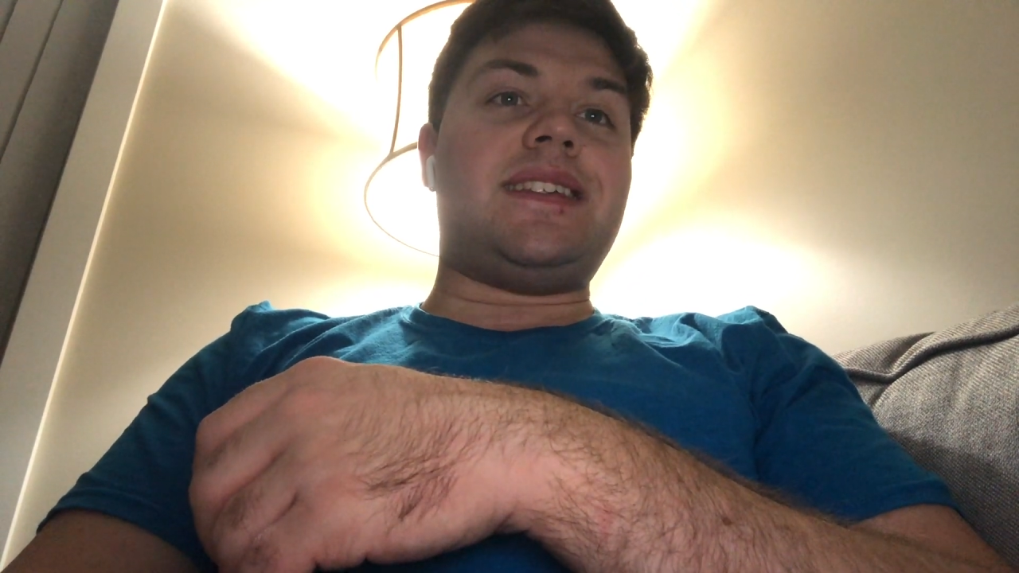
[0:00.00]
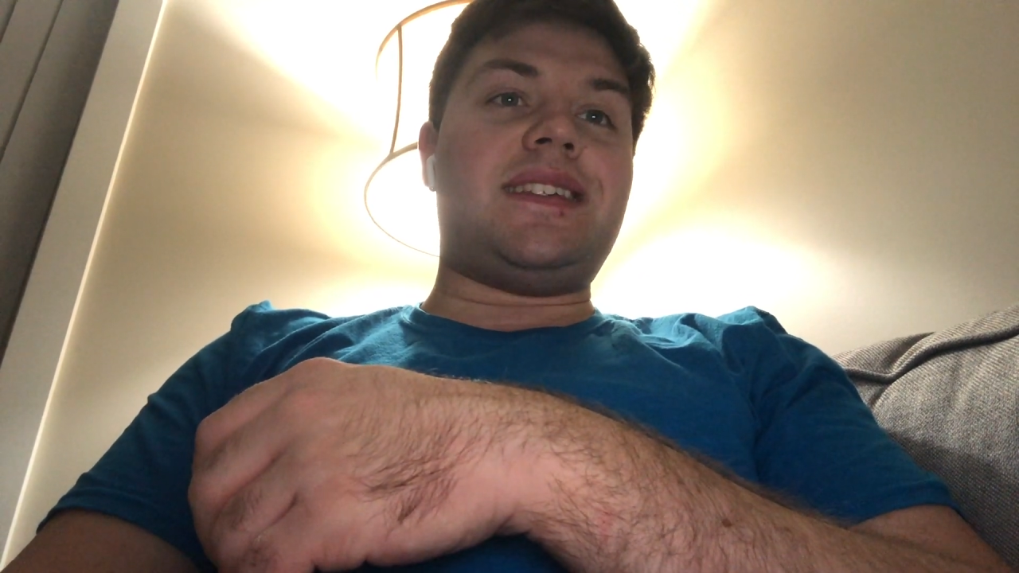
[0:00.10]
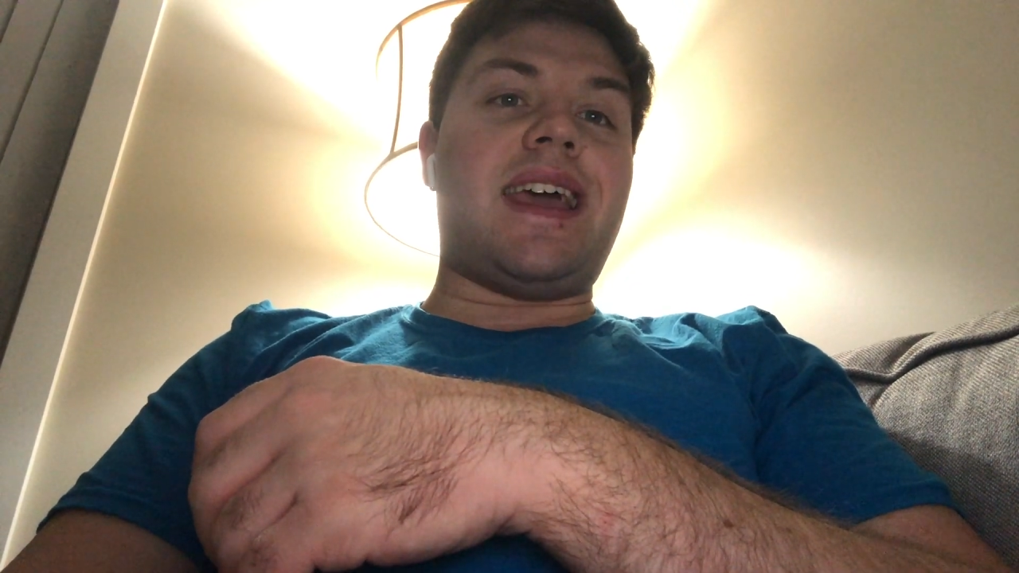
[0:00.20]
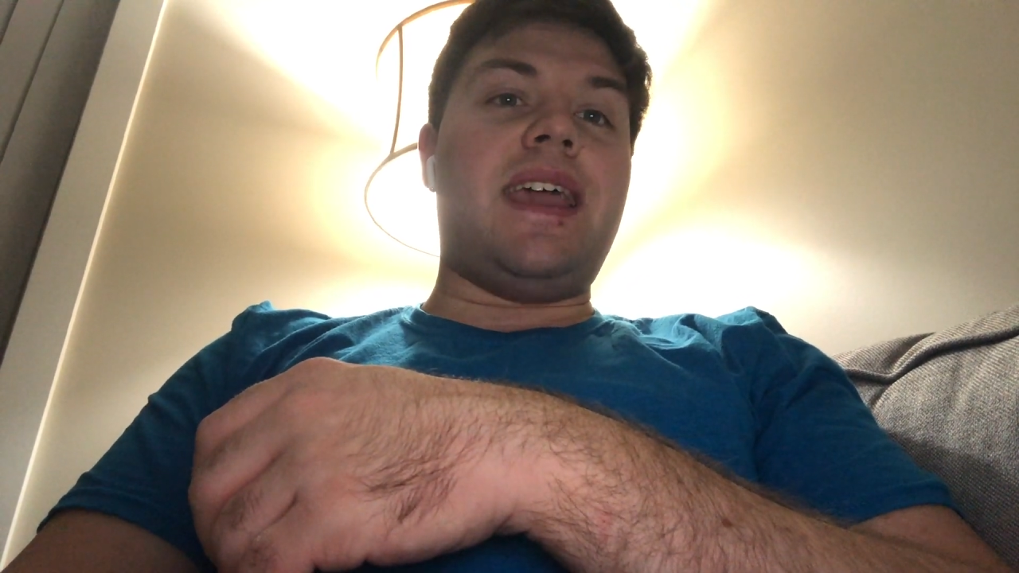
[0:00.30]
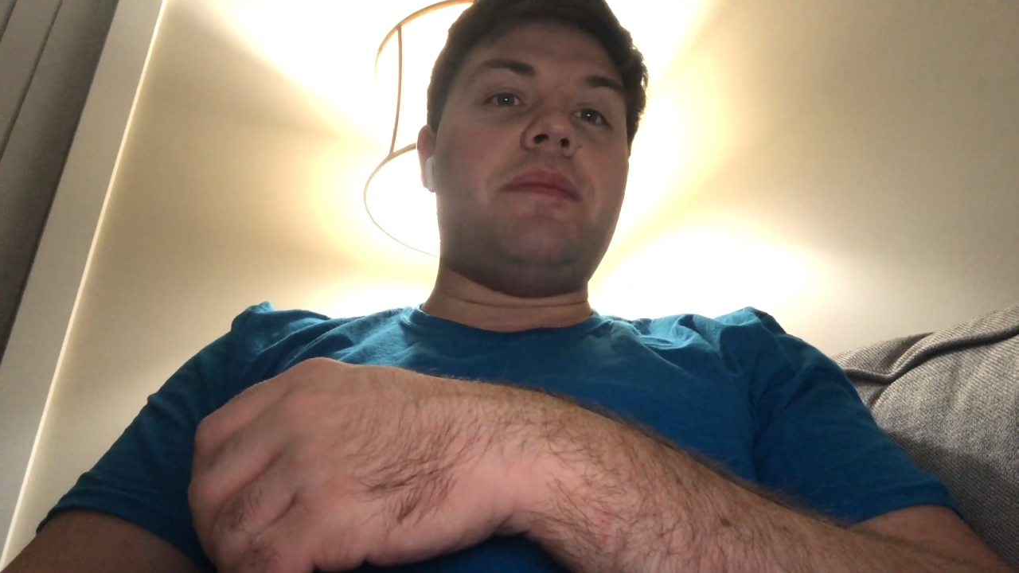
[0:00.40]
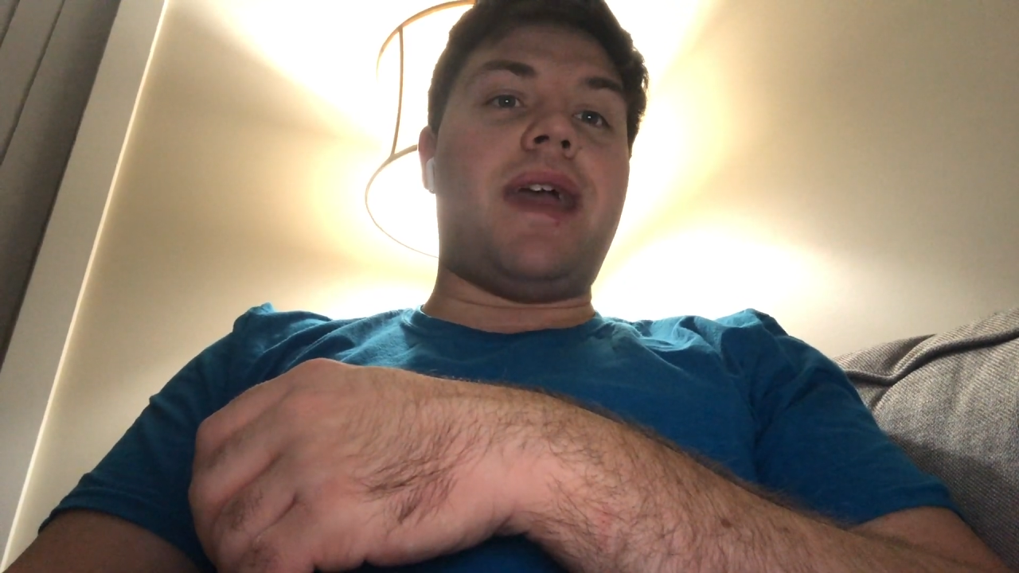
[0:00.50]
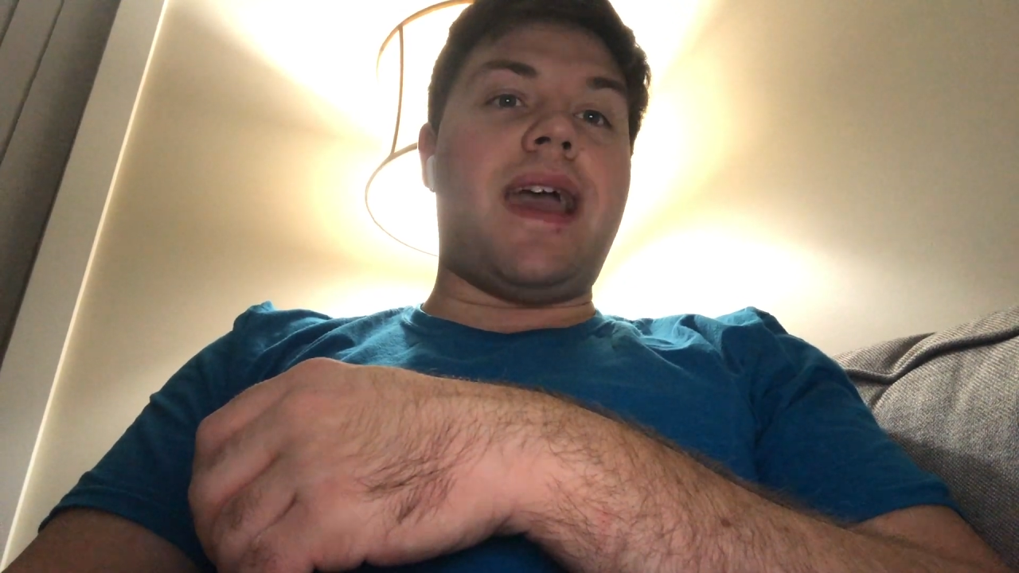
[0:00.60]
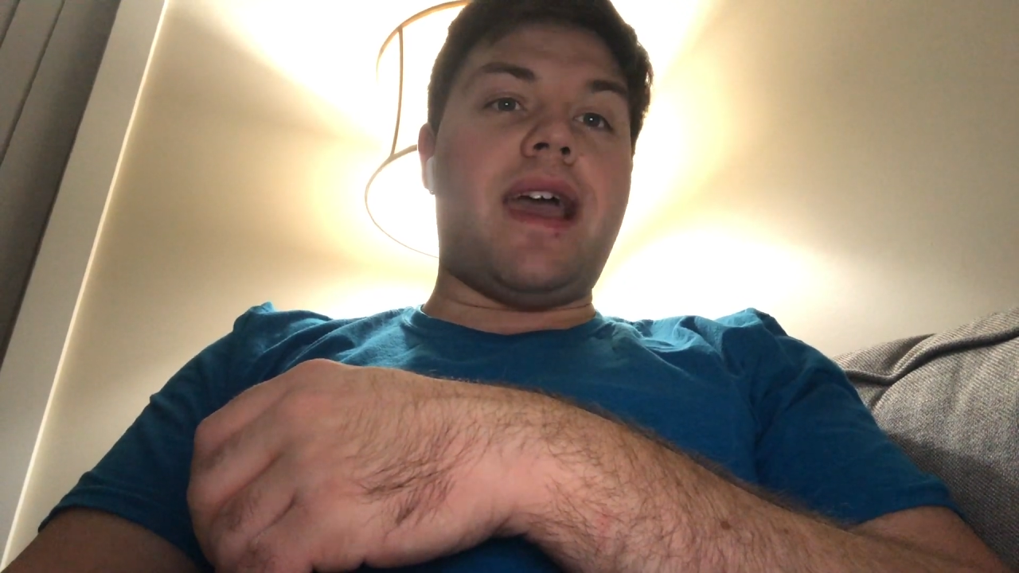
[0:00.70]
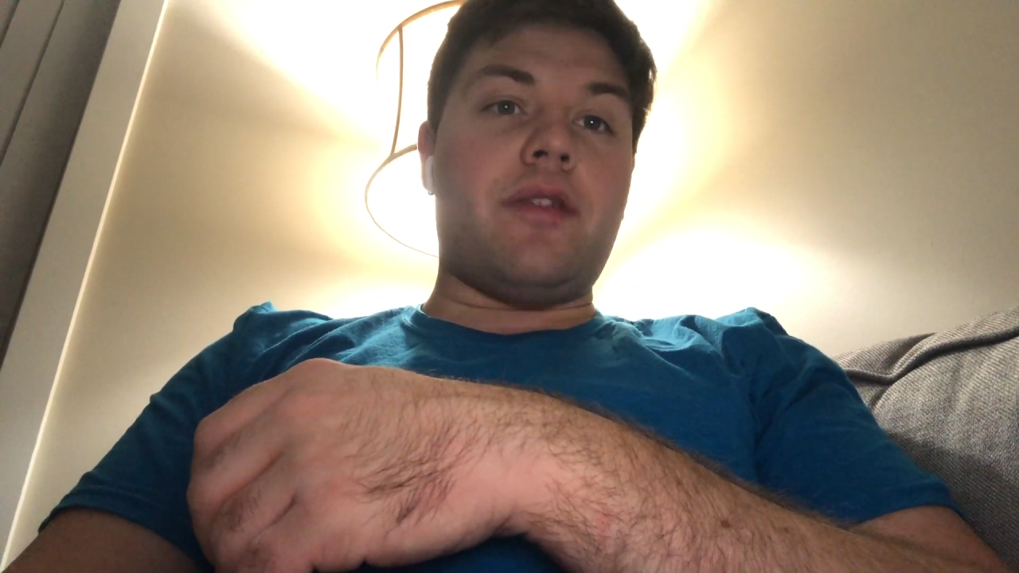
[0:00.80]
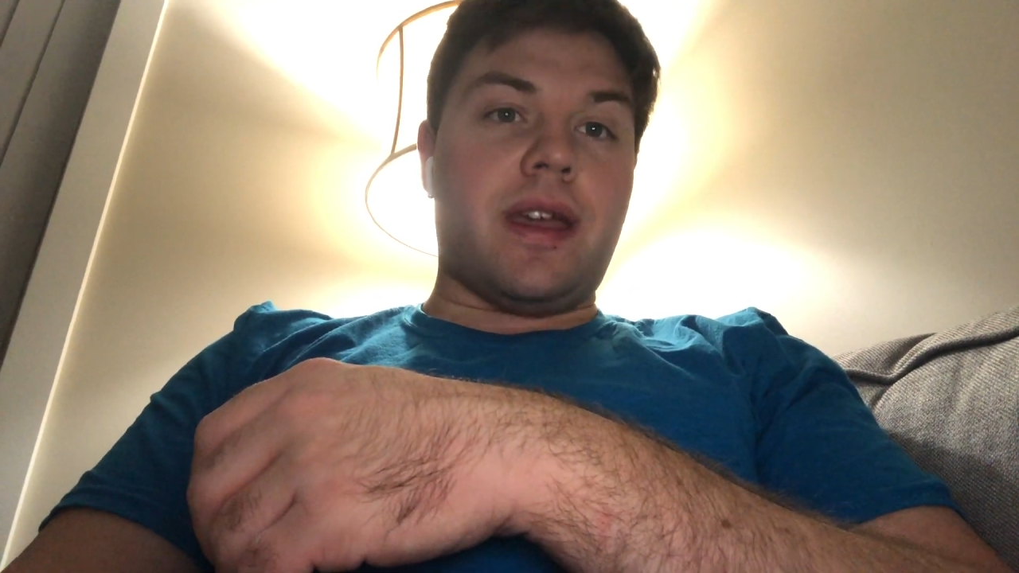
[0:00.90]
same
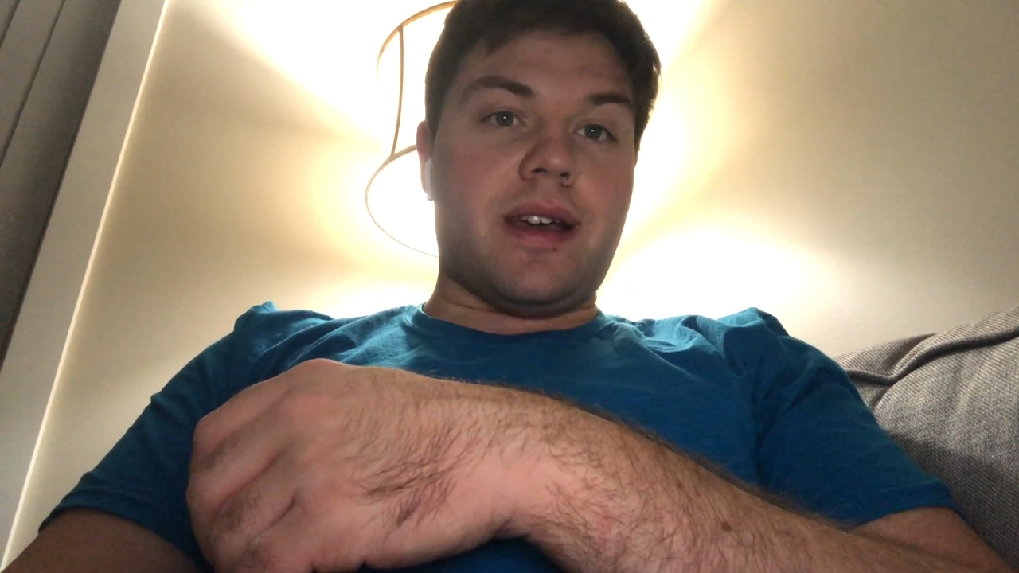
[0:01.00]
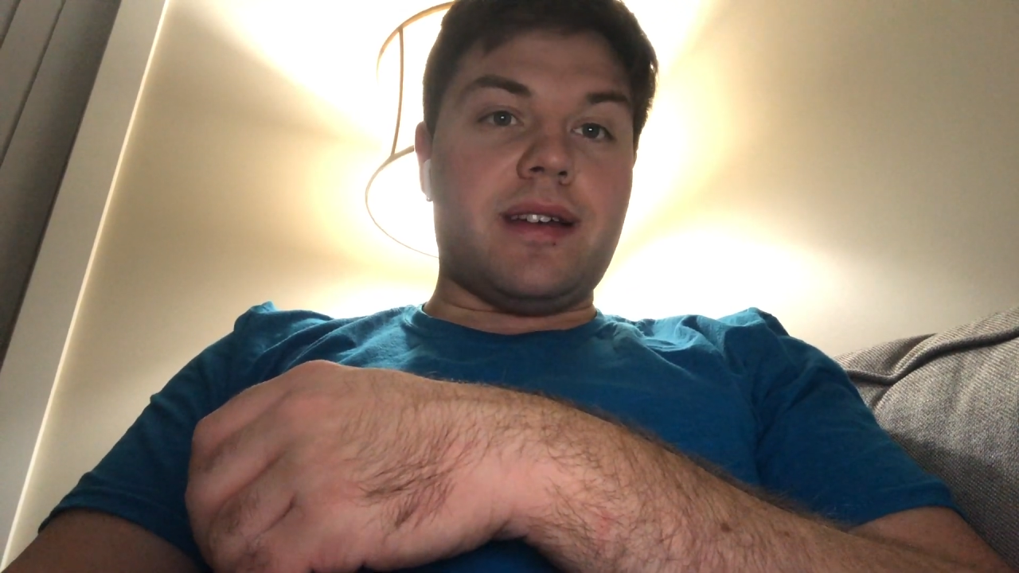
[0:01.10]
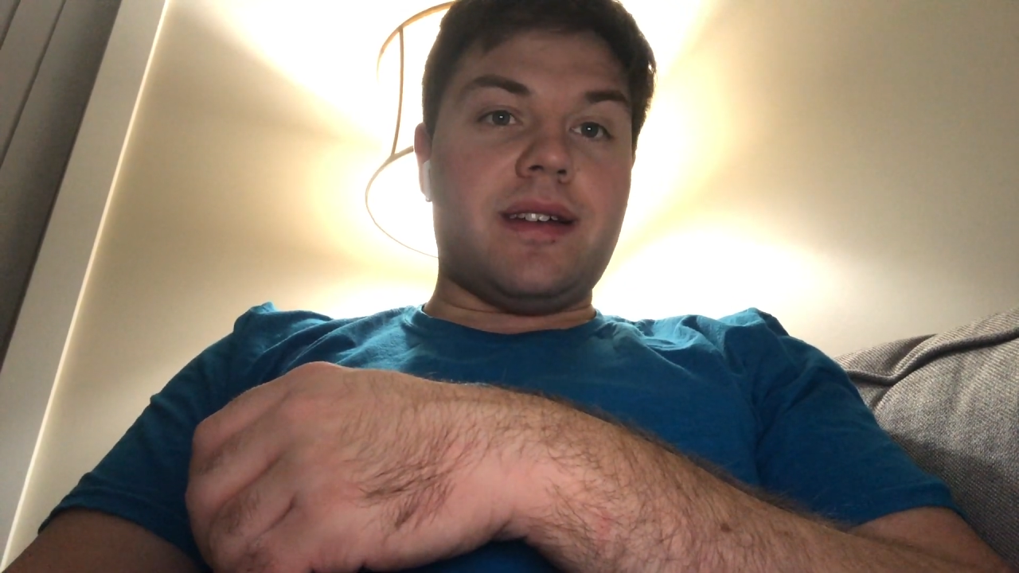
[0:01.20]
area.